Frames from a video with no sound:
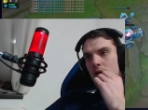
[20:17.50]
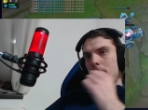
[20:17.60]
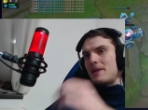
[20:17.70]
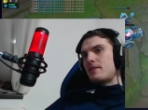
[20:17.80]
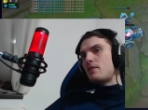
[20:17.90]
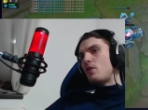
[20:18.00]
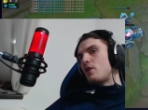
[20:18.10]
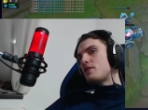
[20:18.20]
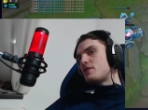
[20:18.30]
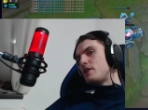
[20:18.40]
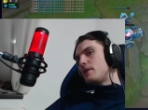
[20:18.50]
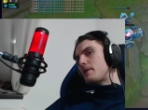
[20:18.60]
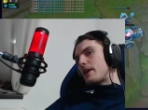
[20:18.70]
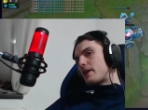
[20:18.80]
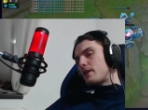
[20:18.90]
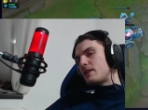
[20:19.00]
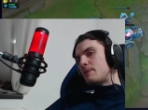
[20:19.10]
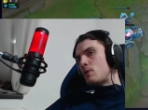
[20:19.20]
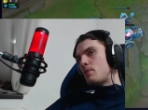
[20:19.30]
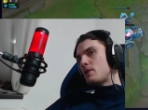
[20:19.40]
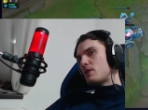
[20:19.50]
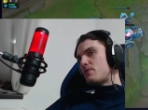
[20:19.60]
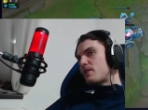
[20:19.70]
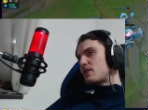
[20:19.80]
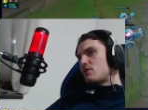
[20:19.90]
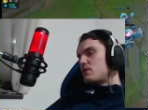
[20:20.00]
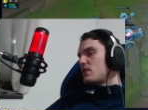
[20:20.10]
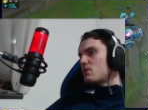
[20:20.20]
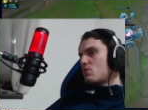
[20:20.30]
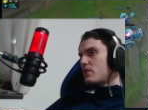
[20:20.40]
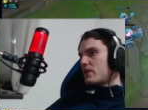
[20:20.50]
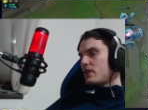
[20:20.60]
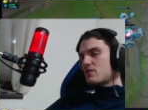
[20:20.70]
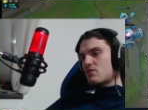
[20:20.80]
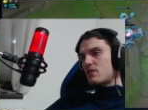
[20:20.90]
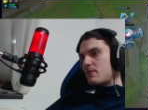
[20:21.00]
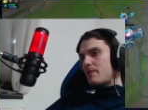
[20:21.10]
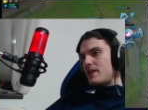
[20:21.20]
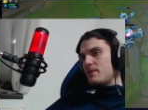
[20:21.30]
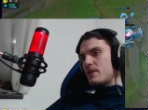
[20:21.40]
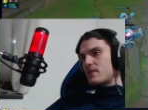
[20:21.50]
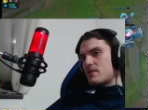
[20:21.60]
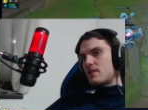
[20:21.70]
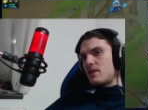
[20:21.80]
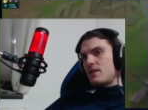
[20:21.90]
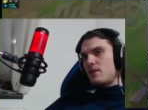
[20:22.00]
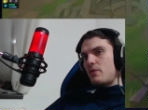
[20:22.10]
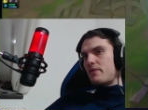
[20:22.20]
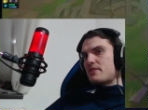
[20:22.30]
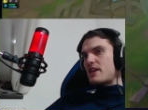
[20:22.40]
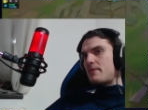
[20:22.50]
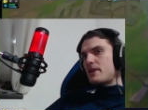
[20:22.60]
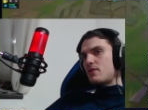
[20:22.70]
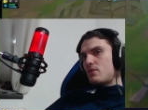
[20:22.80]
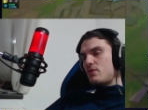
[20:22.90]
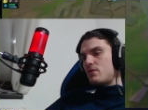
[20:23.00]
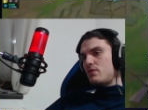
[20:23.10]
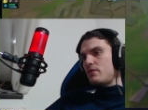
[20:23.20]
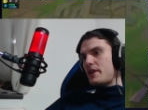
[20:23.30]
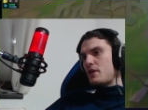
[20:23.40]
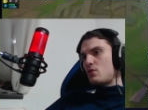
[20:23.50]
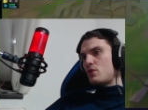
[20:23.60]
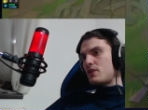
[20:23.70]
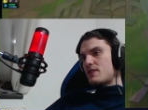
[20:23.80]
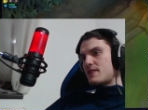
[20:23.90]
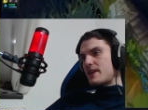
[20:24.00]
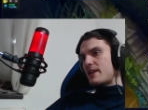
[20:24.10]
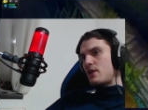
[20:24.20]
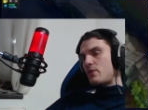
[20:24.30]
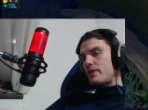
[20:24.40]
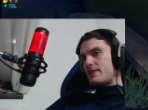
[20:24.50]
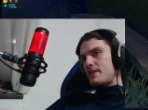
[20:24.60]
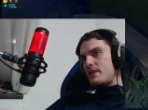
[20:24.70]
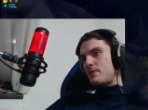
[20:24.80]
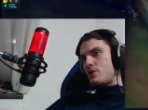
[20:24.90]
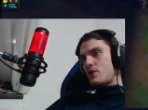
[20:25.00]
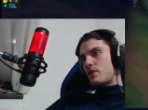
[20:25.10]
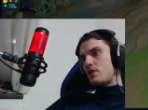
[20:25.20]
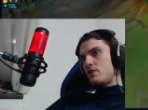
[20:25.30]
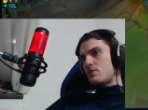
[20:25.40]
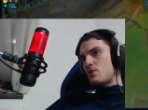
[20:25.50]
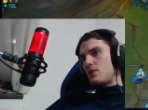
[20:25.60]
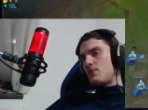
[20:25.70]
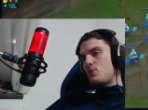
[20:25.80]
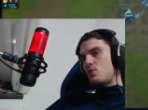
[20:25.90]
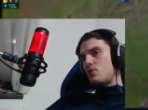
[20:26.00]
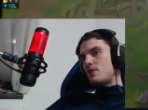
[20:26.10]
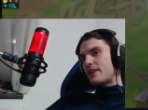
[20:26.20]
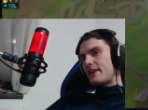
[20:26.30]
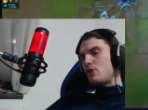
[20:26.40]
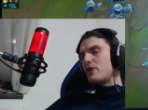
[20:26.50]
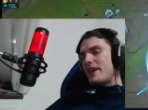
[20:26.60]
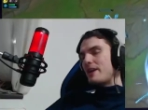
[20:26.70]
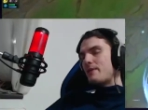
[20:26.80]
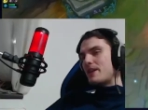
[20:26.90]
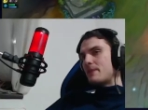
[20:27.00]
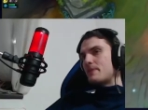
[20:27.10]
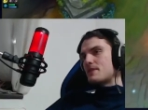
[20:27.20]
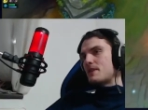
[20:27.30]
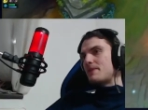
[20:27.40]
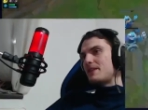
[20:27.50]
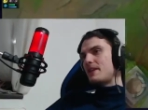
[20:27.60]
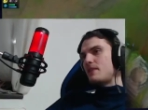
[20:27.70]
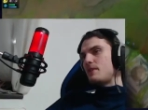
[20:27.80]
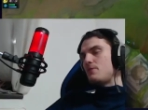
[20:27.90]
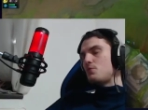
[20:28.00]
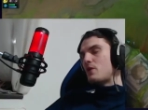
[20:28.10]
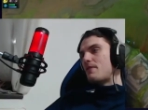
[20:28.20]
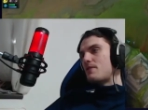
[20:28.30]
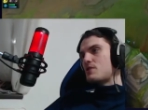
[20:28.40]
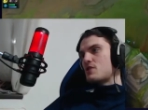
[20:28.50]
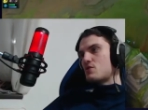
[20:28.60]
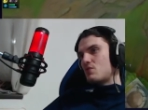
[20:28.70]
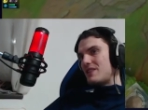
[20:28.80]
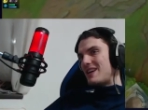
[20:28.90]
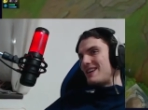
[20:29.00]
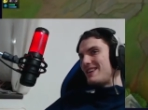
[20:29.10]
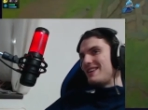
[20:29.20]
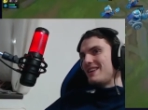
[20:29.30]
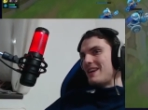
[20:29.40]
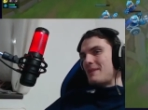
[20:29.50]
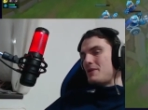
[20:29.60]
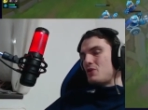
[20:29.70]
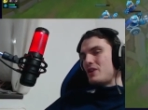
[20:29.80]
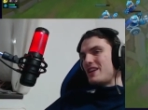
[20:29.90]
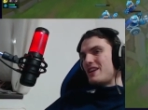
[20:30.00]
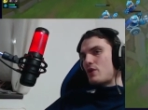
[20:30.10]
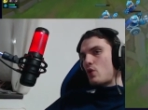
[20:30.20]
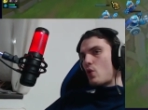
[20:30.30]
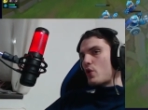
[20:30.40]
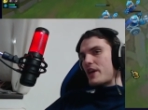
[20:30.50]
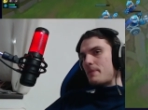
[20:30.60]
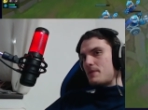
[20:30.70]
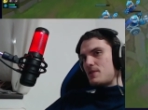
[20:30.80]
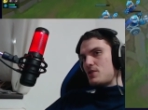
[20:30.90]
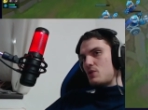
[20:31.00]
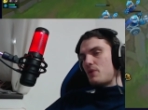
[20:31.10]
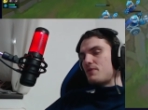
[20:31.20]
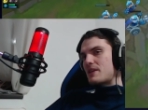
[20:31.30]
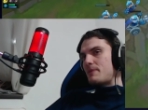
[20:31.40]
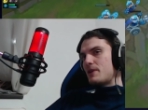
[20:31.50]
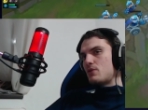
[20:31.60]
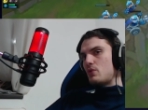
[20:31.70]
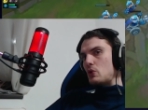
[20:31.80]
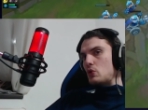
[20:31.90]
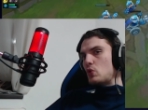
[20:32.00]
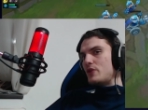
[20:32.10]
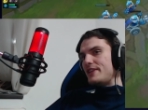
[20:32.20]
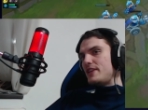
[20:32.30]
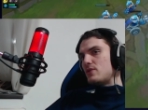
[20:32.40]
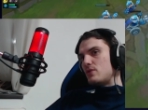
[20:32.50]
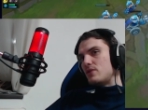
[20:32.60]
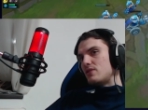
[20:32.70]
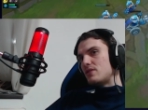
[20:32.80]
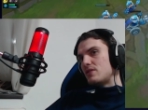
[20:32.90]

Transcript: But honestly, like at the moment, the fact that you didn't ulti is not that bad because wave is coming into you and you don't exactly know where is the enemy jungle. So if you you kill him 100%, but then if you have a chance to die, I mean, you're in a okay position. Wave is coming into you. You don't need to do it.